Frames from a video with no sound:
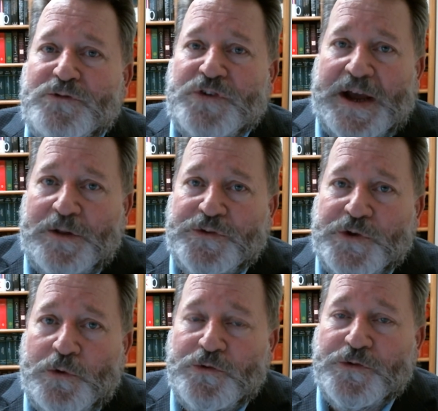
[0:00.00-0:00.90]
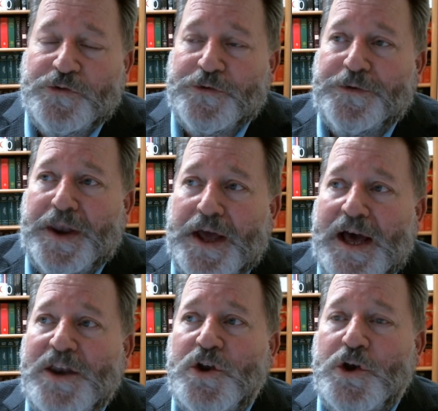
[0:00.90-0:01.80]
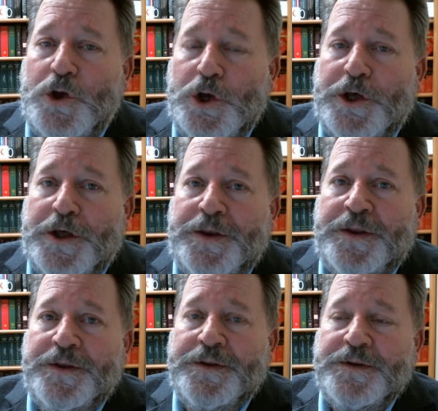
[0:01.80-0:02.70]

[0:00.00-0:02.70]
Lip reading: child soldiers are not good.